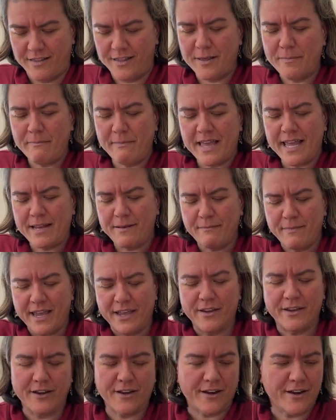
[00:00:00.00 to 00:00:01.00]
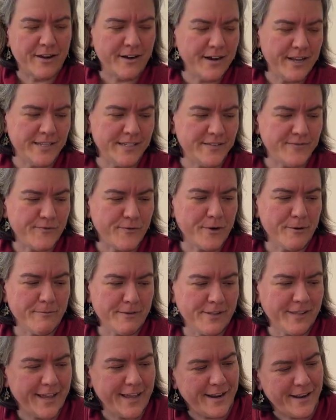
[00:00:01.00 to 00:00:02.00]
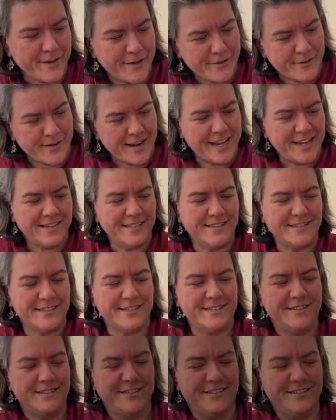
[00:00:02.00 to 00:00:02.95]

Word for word: the mitten maker artist formerly known as